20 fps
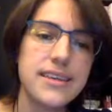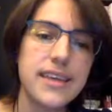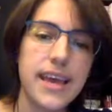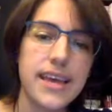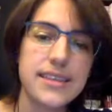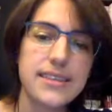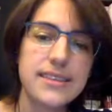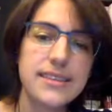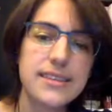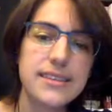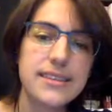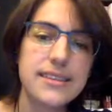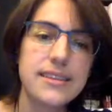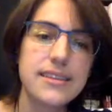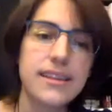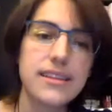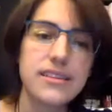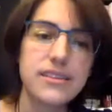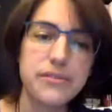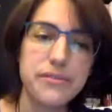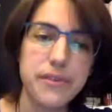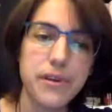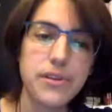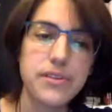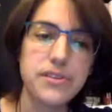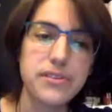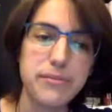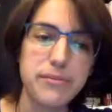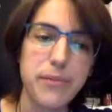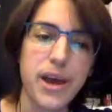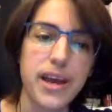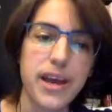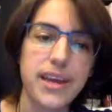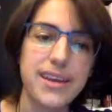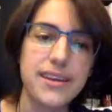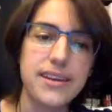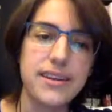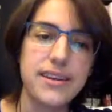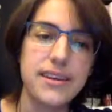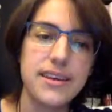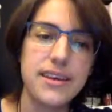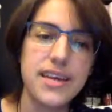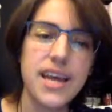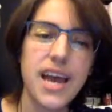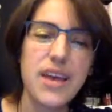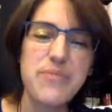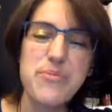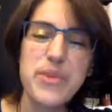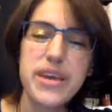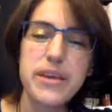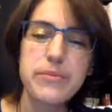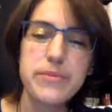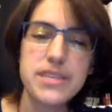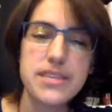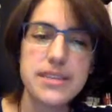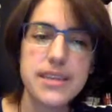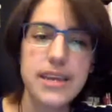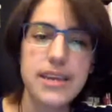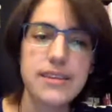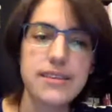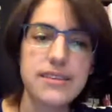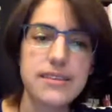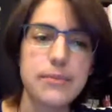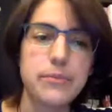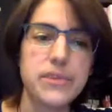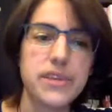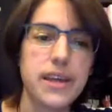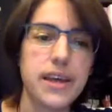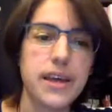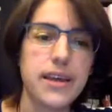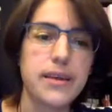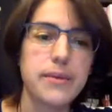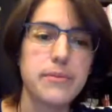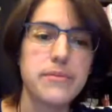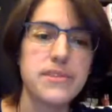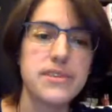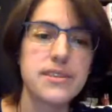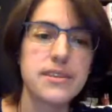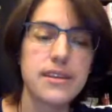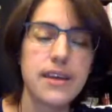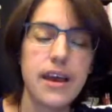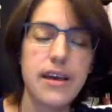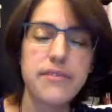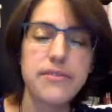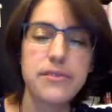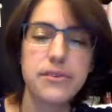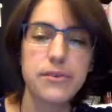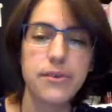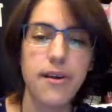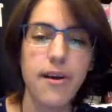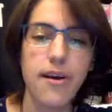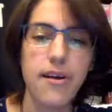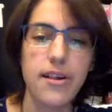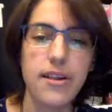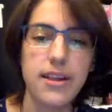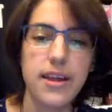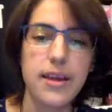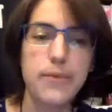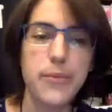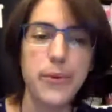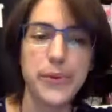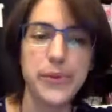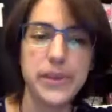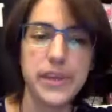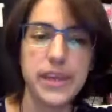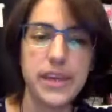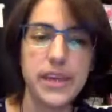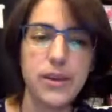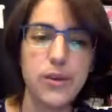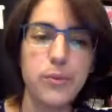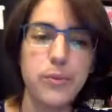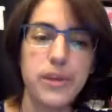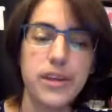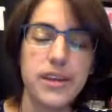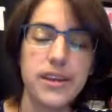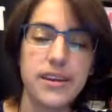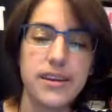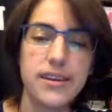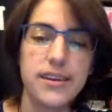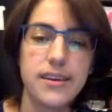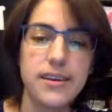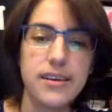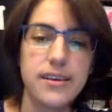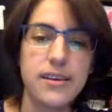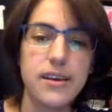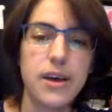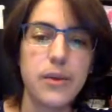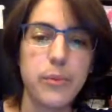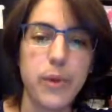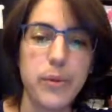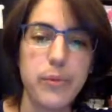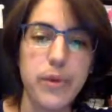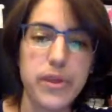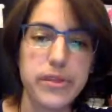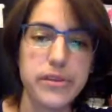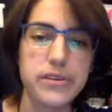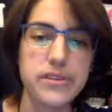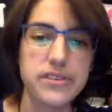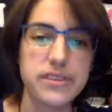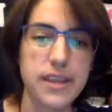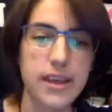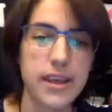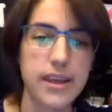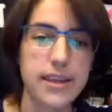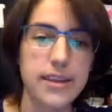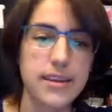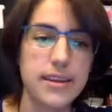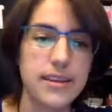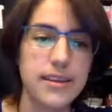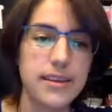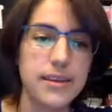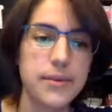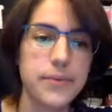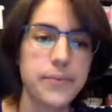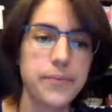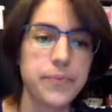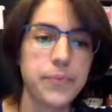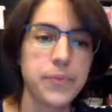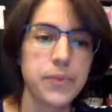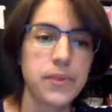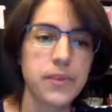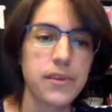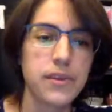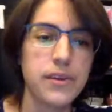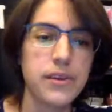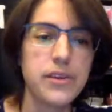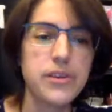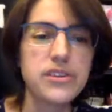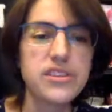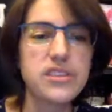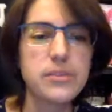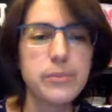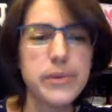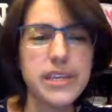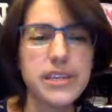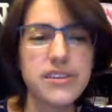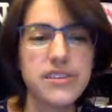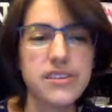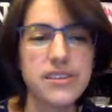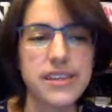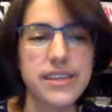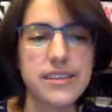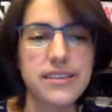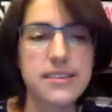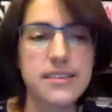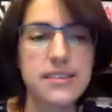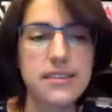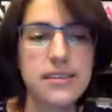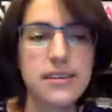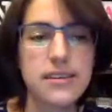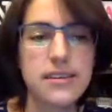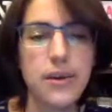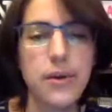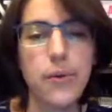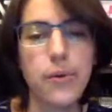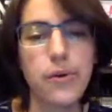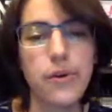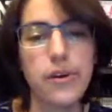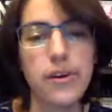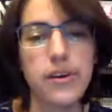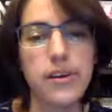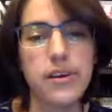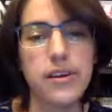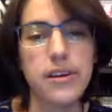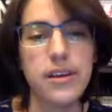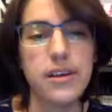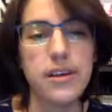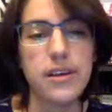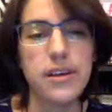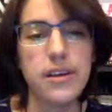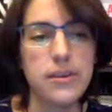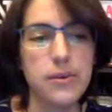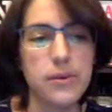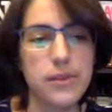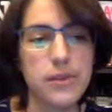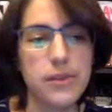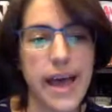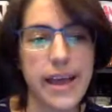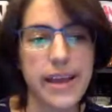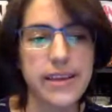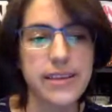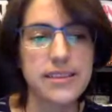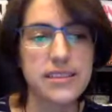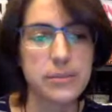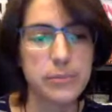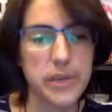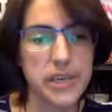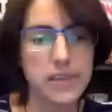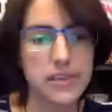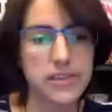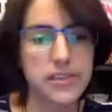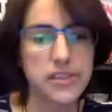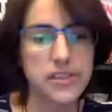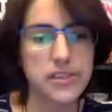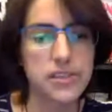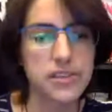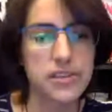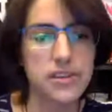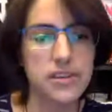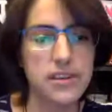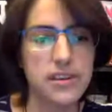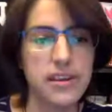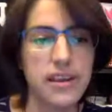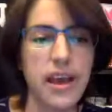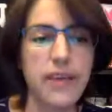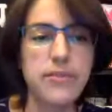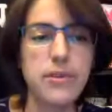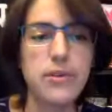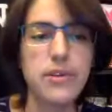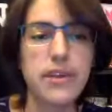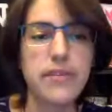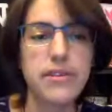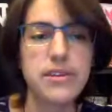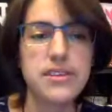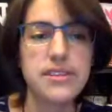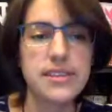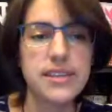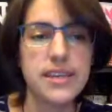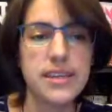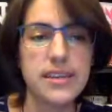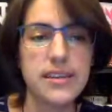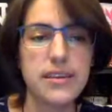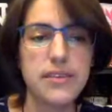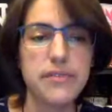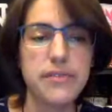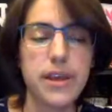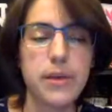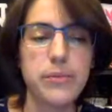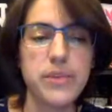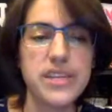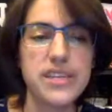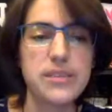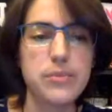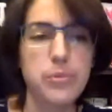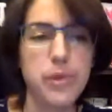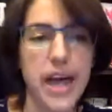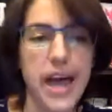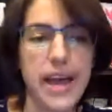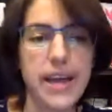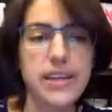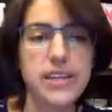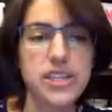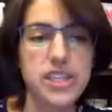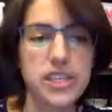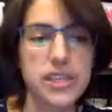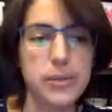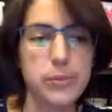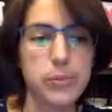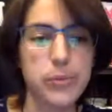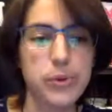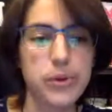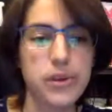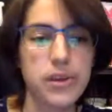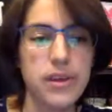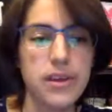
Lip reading: Yes, that's a fault of mine. I make mistakes sometimes. After all, I'm only human, on my mother's side. You're speechless. Or do you lack speech? Have you never seen a family's black sheep?